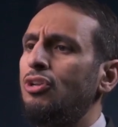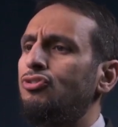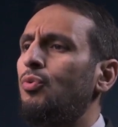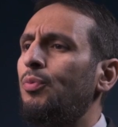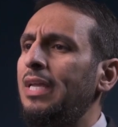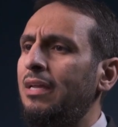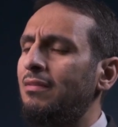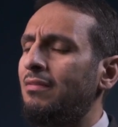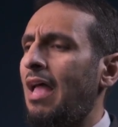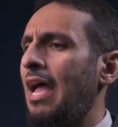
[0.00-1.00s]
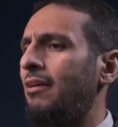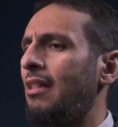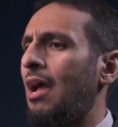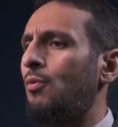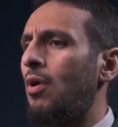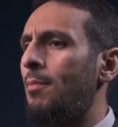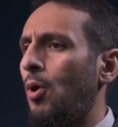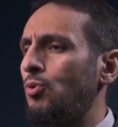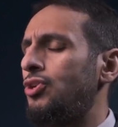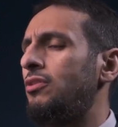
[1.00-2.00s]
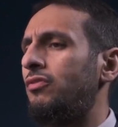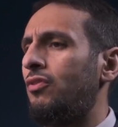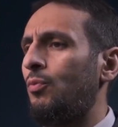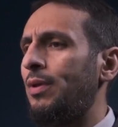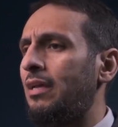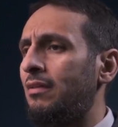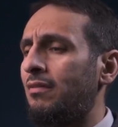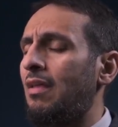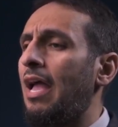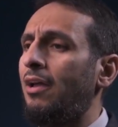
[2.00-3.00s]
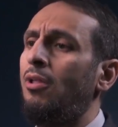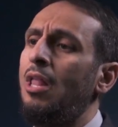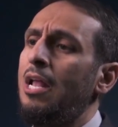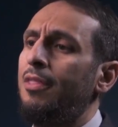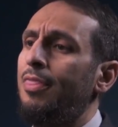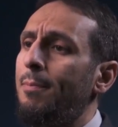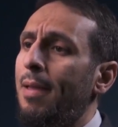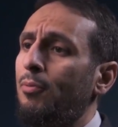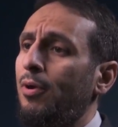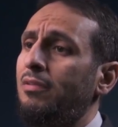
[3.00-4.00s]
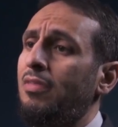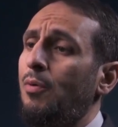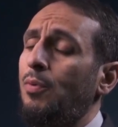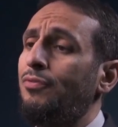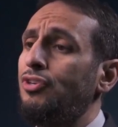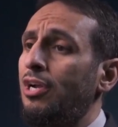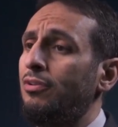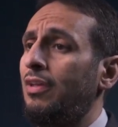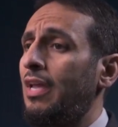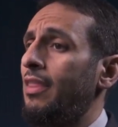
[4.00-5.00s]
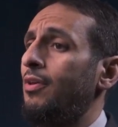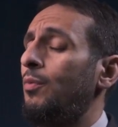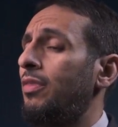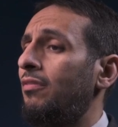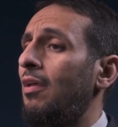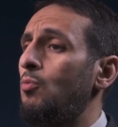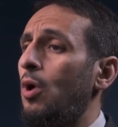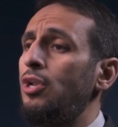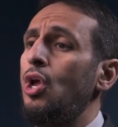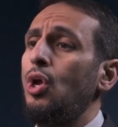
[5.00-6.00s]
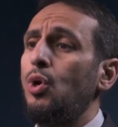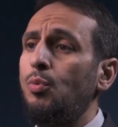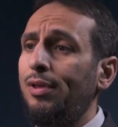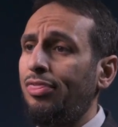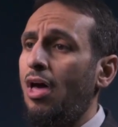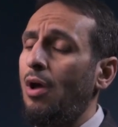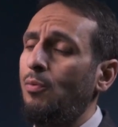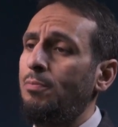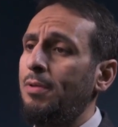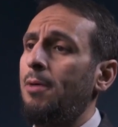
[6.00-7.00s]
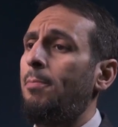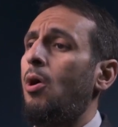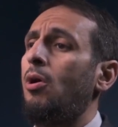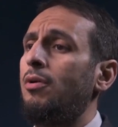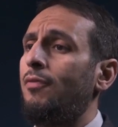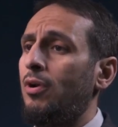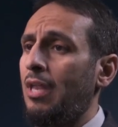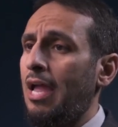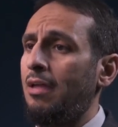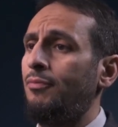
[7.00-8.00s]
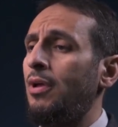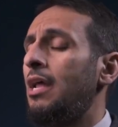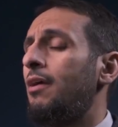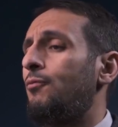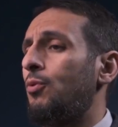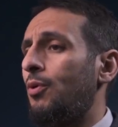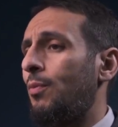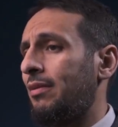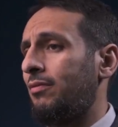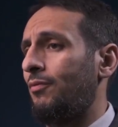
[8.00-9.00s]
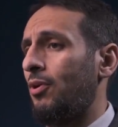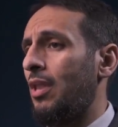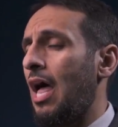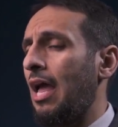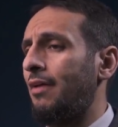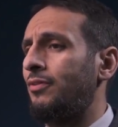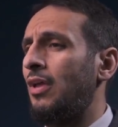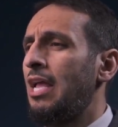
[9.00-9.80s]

to reconcile our emotions, to reconcile the memories that we've shared together with someone who we thought would be a part of our life for the rest of our lives.